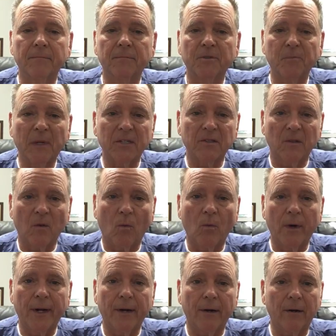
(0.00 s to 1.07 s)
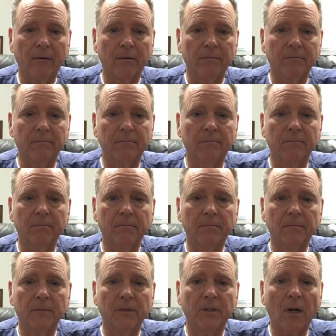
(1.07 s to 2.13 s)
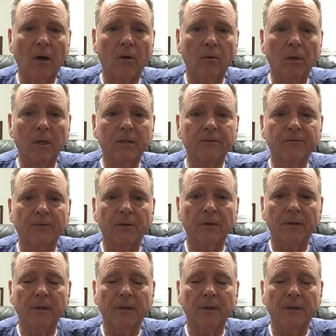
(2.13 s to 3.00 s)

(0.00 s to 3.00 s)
especially in the winter. Your dog looks for